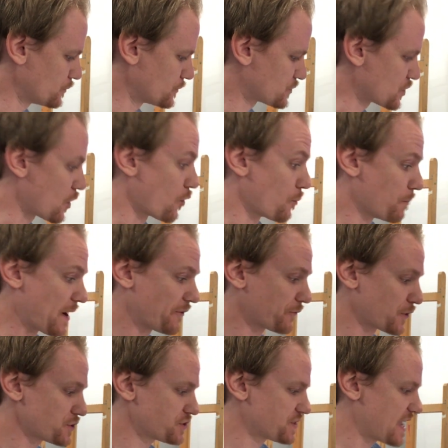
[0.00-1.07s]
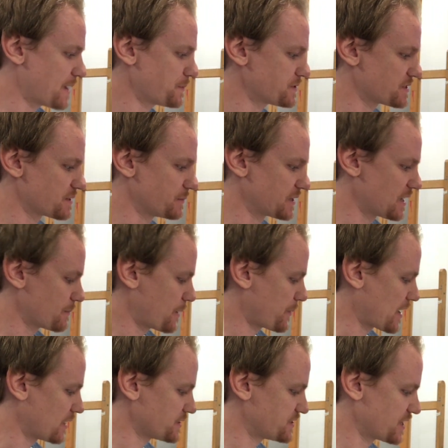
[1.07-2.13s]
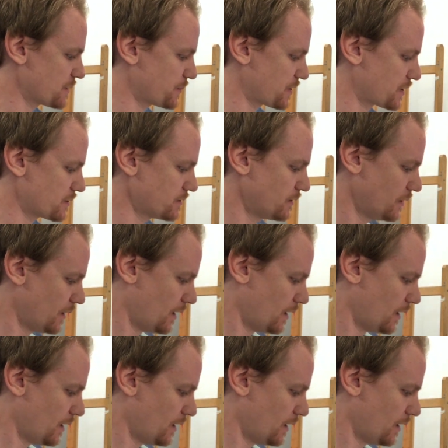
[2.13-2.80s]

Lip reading: So my first steps is I'm going to get my palette set up here.